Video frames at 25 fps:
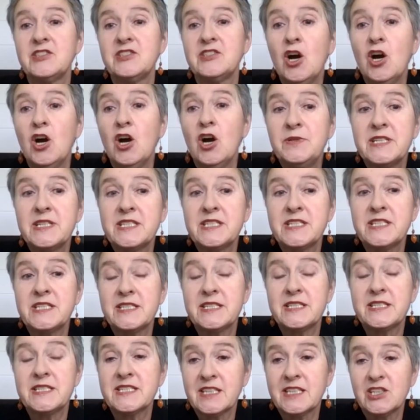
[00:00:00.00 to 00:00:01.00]
open
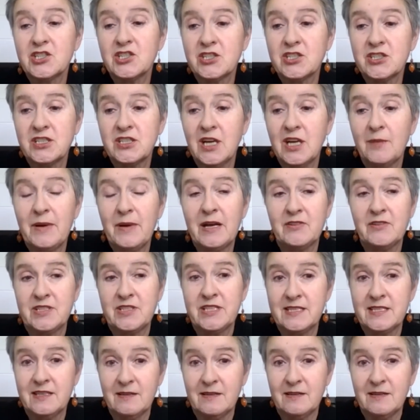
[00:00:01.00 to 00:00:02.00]
discussion
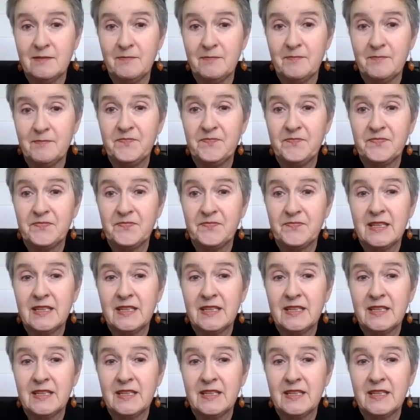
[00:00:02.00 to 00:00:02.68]
about Islam.